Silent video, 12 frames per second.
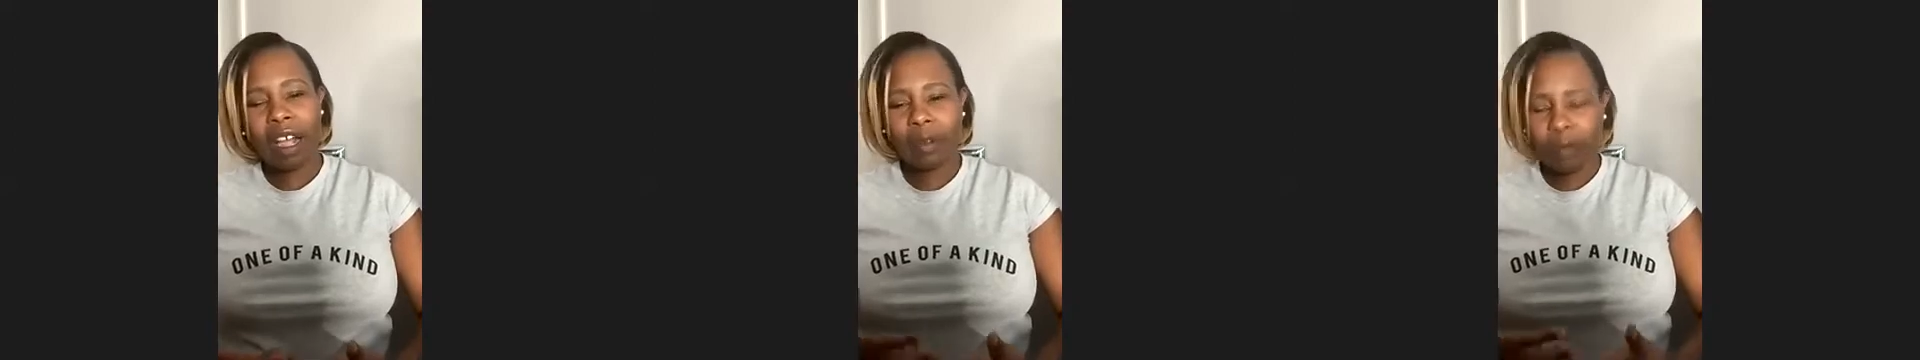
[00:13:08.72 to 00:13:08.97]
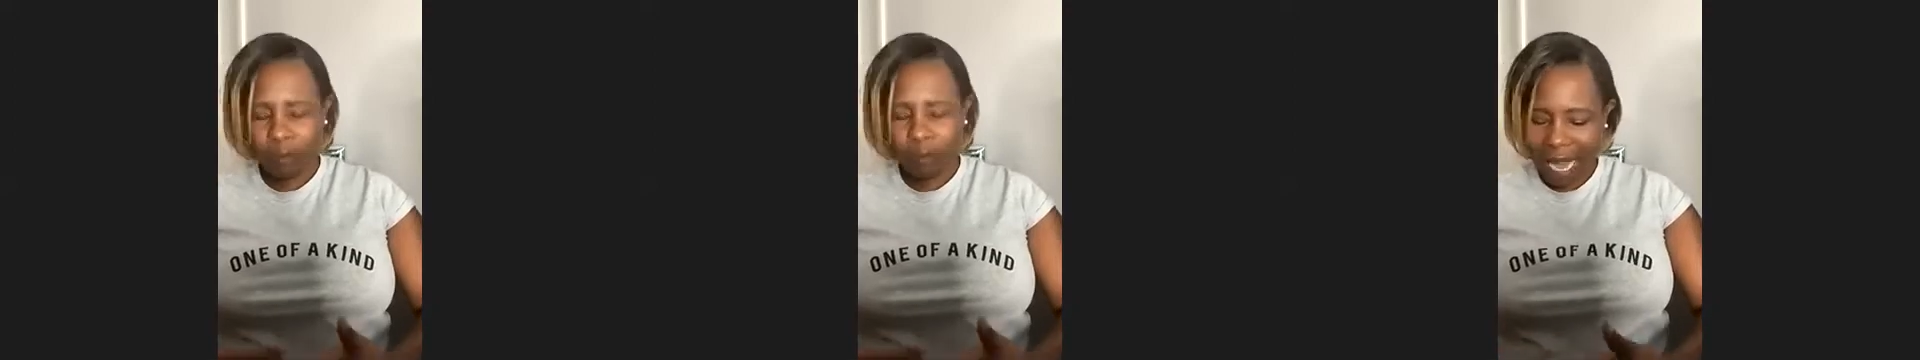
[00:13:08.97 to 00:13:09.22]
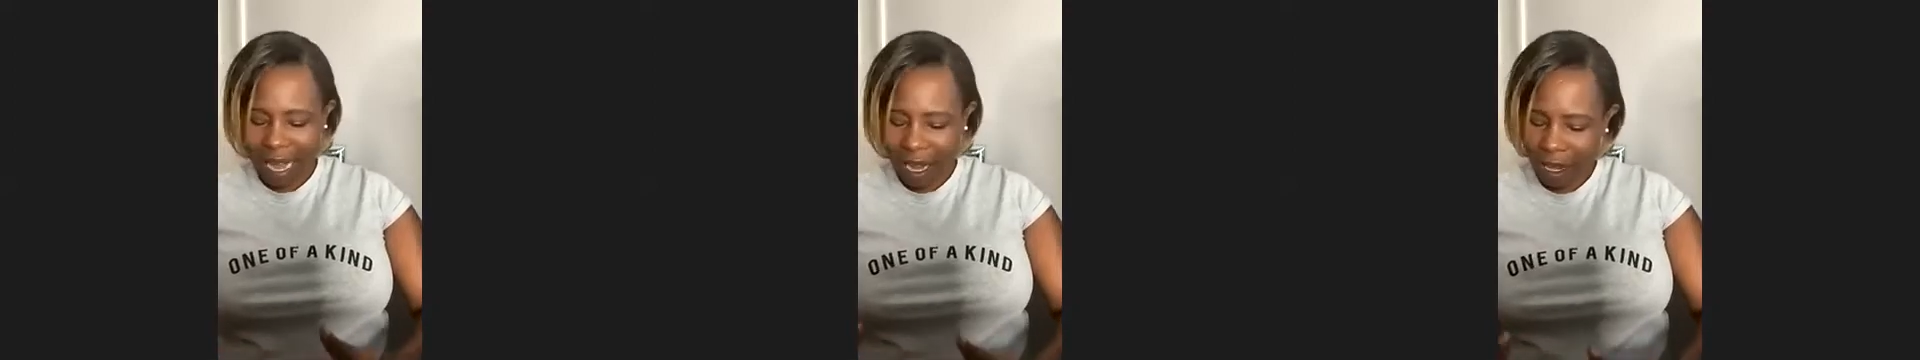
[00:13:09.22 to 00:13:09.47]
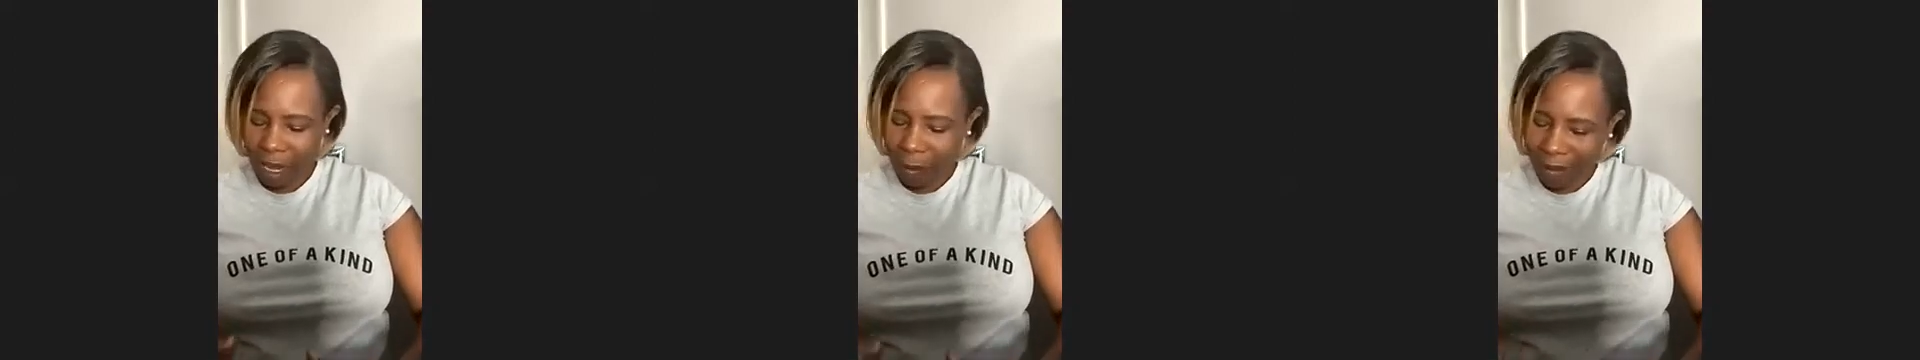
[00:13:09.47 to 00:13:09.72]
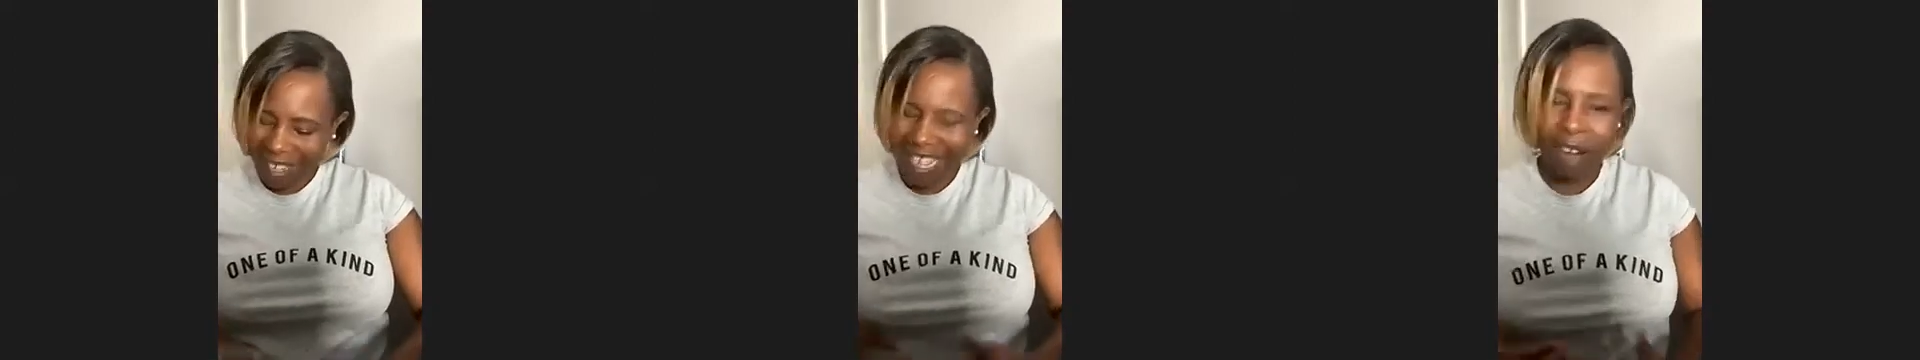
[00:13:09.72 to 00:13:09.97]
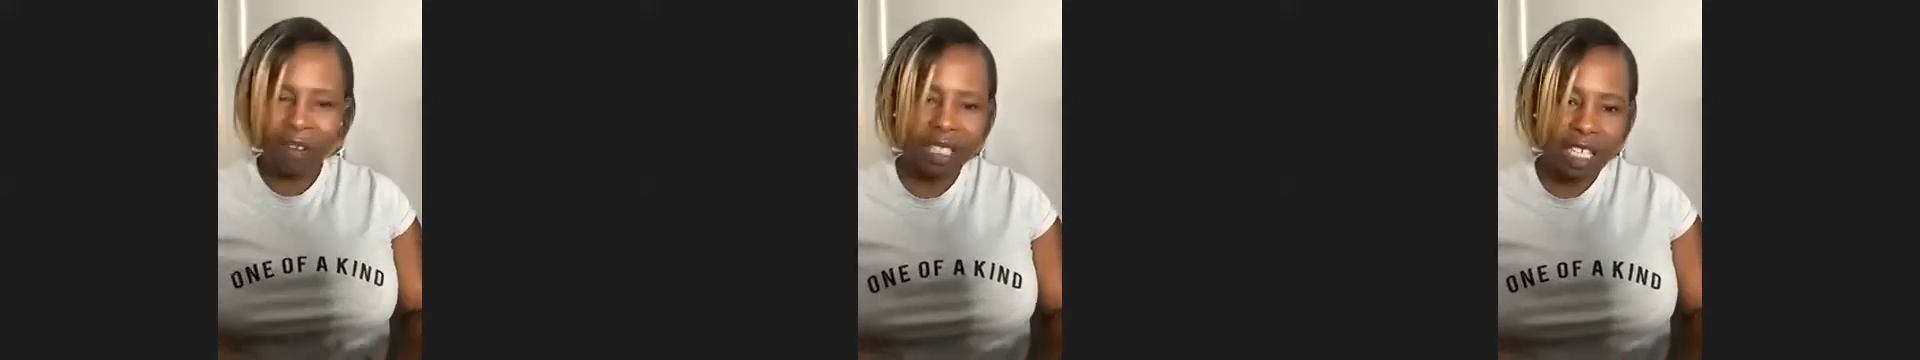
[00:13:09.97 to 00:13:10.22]
that
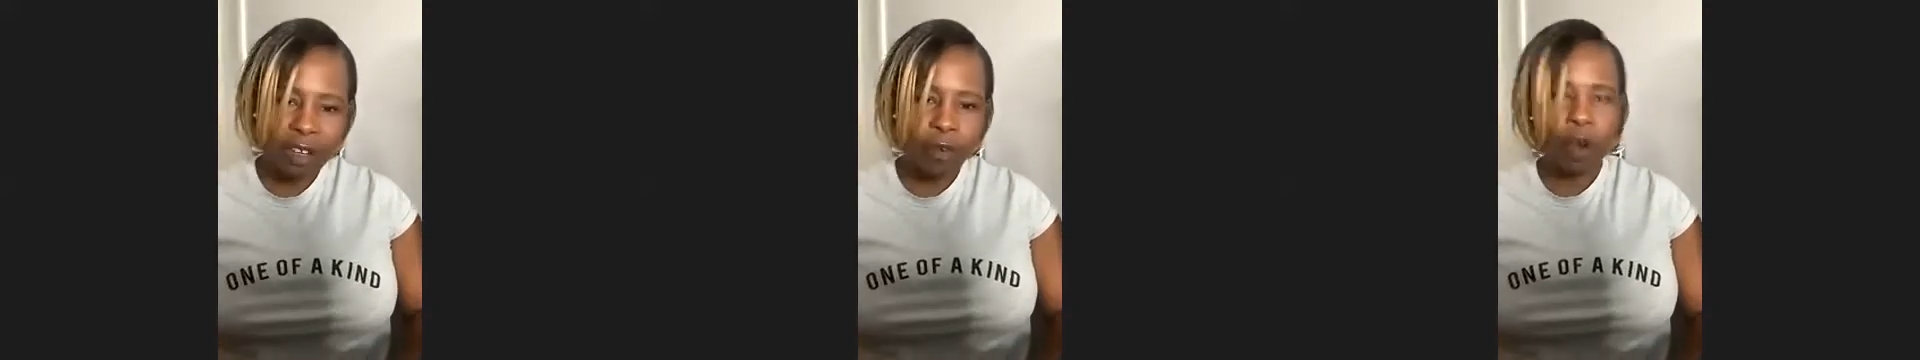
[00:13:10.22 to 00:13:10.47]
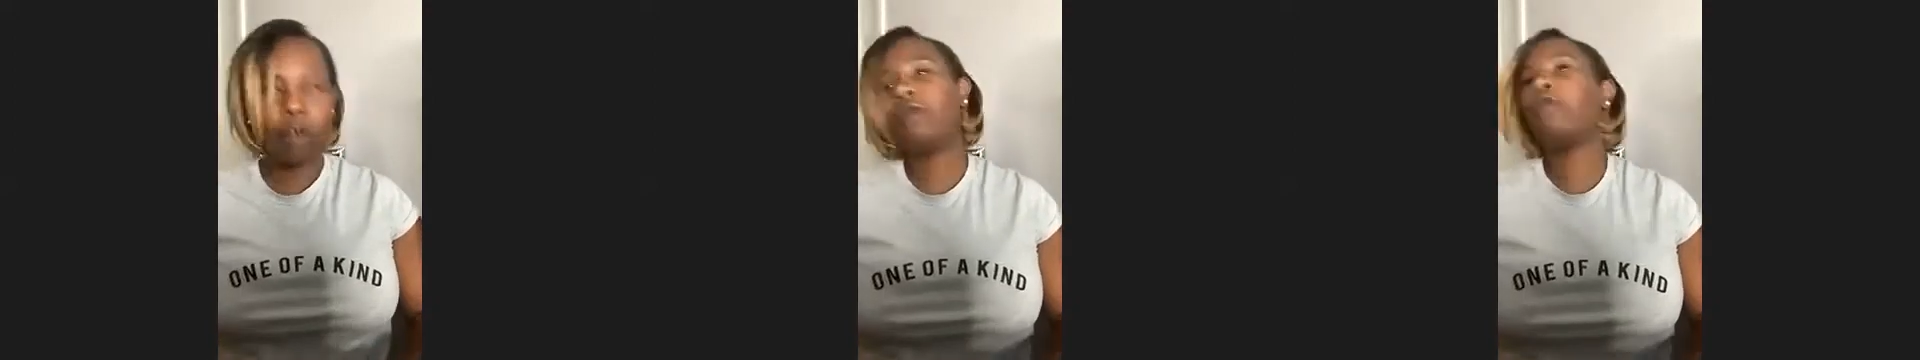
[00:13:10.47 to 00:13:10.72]
narrative of